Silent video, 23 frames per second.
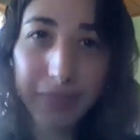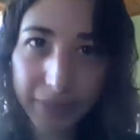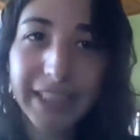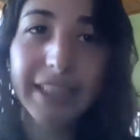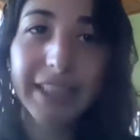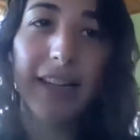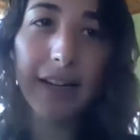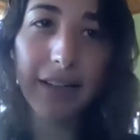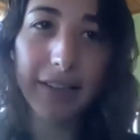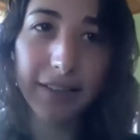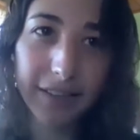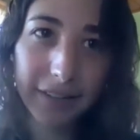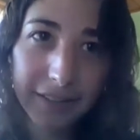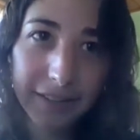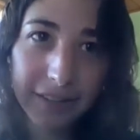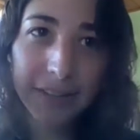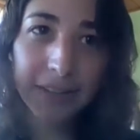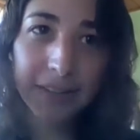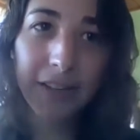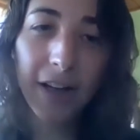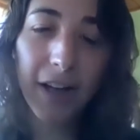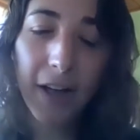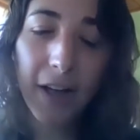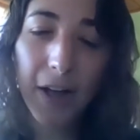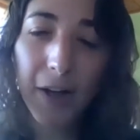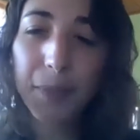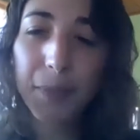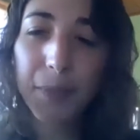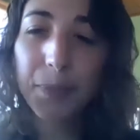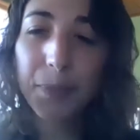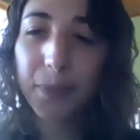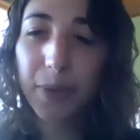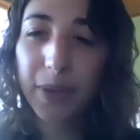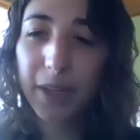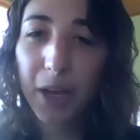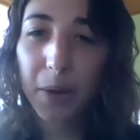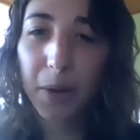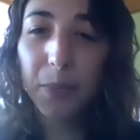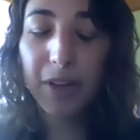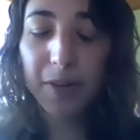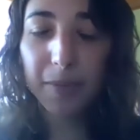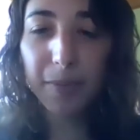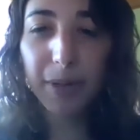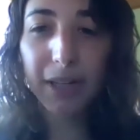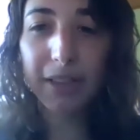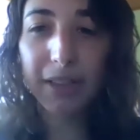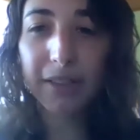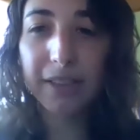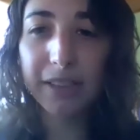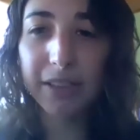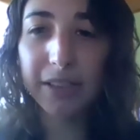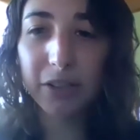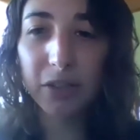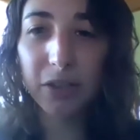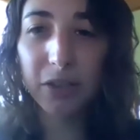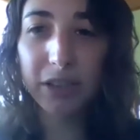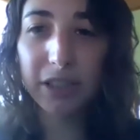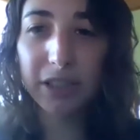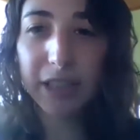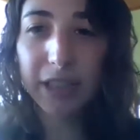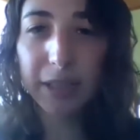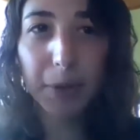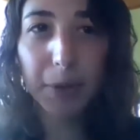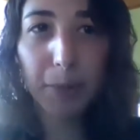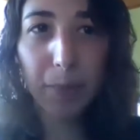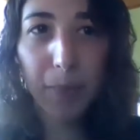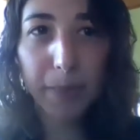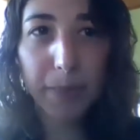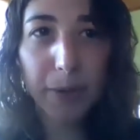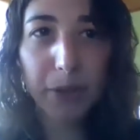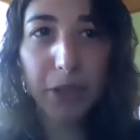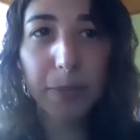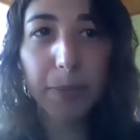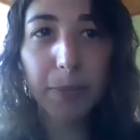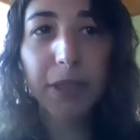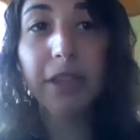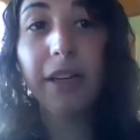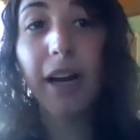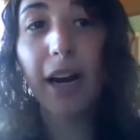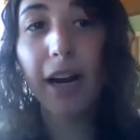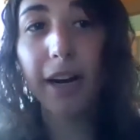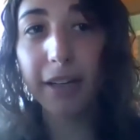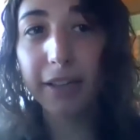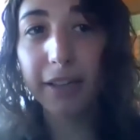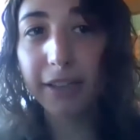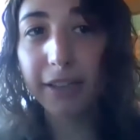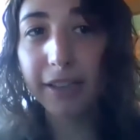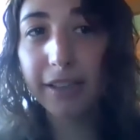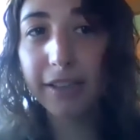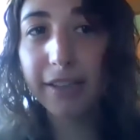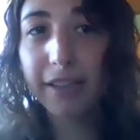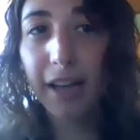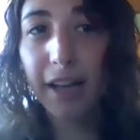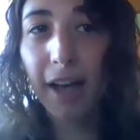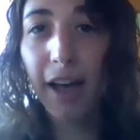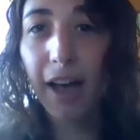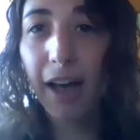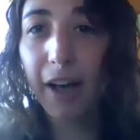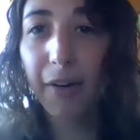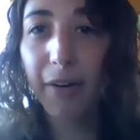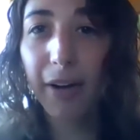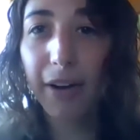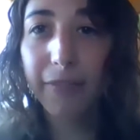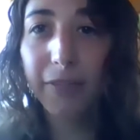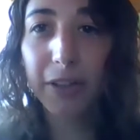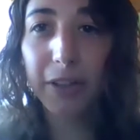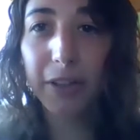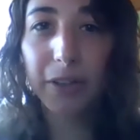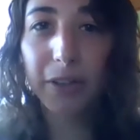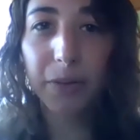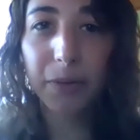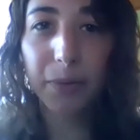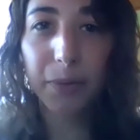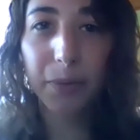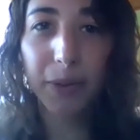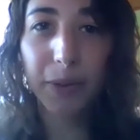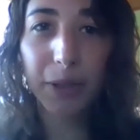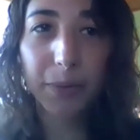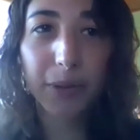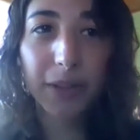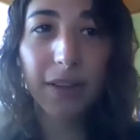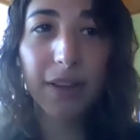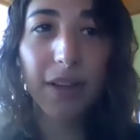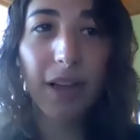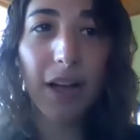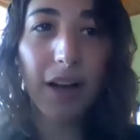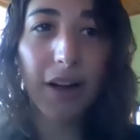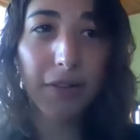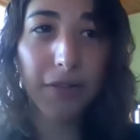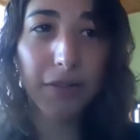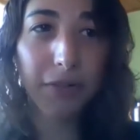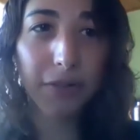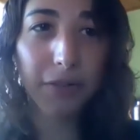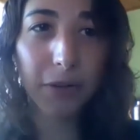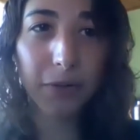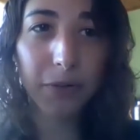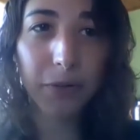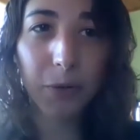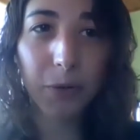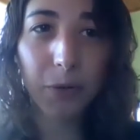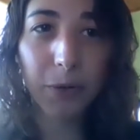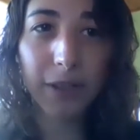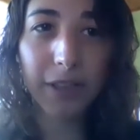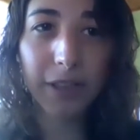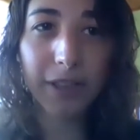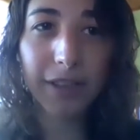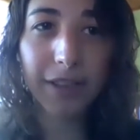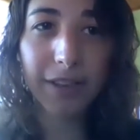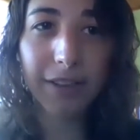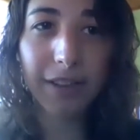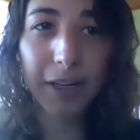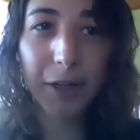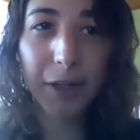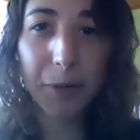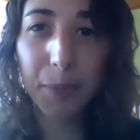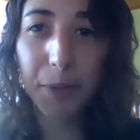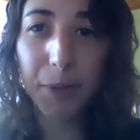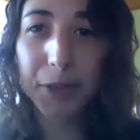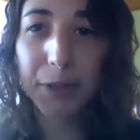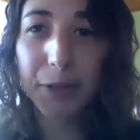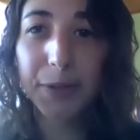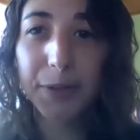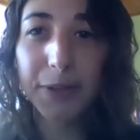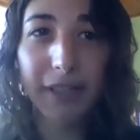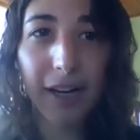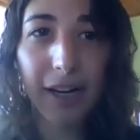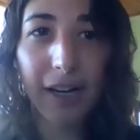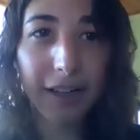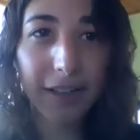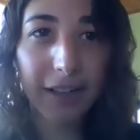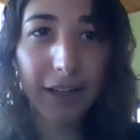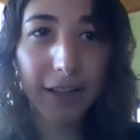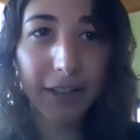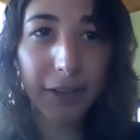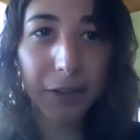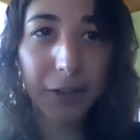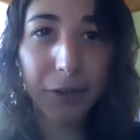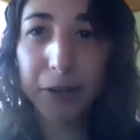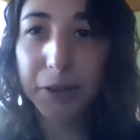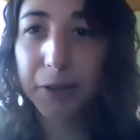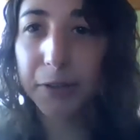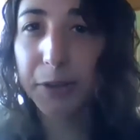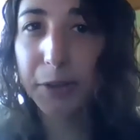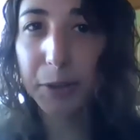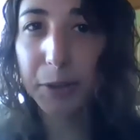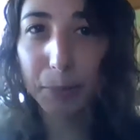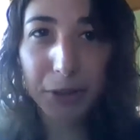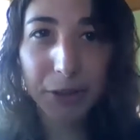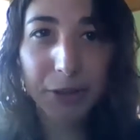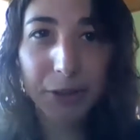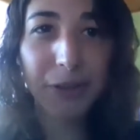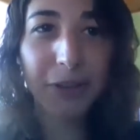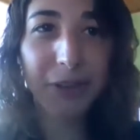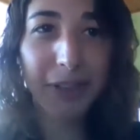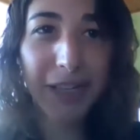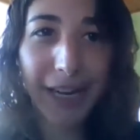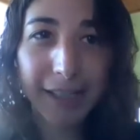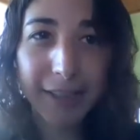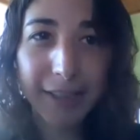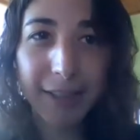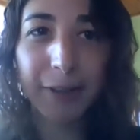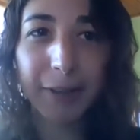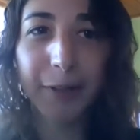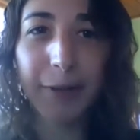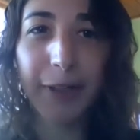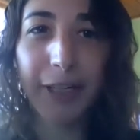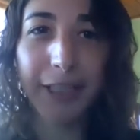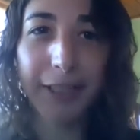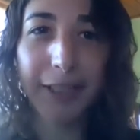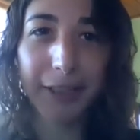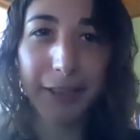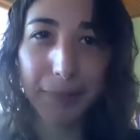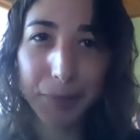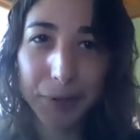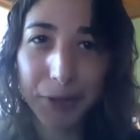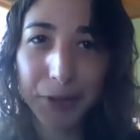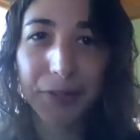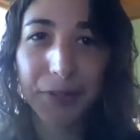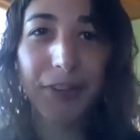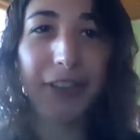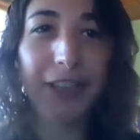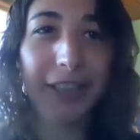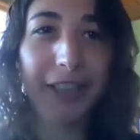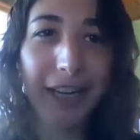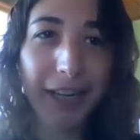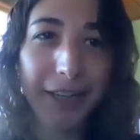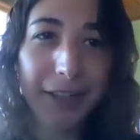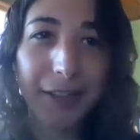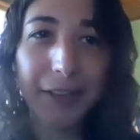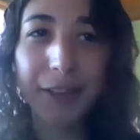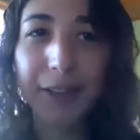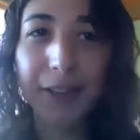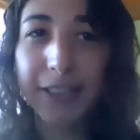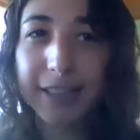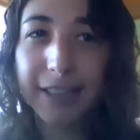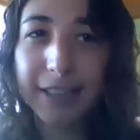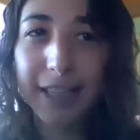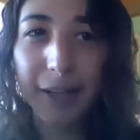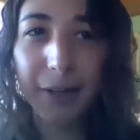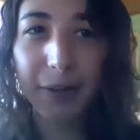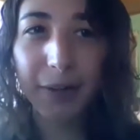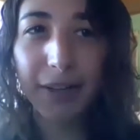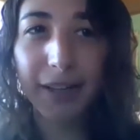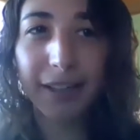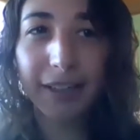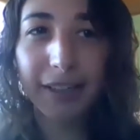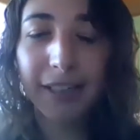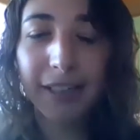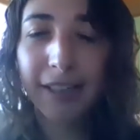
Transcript: exactly. And we have made the decision to limit membership to narrators. However, we would love for anybody who's not a narrator or who's a producer, casting director, proofer, editor, etc.,